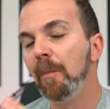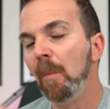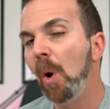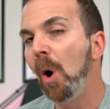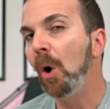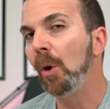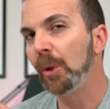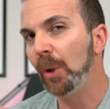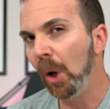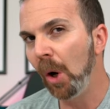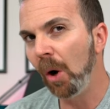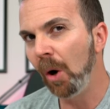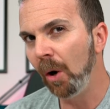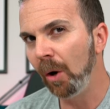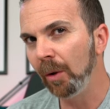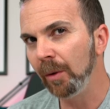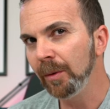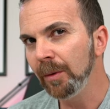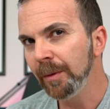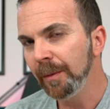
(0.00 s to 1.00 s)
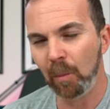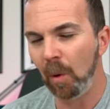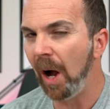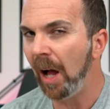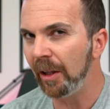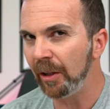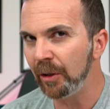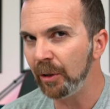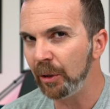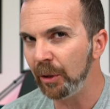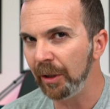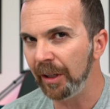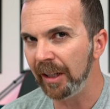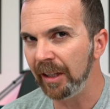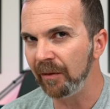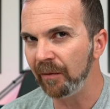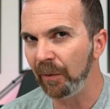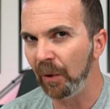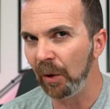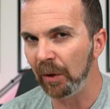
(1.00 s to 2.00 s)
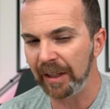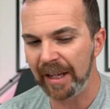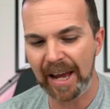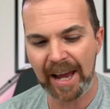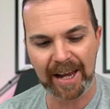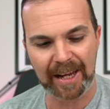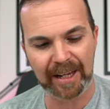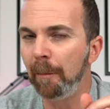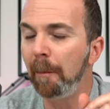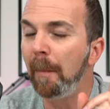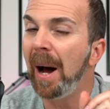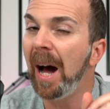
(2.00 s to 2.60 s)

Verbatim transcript: mode on while you're shooting in 4K.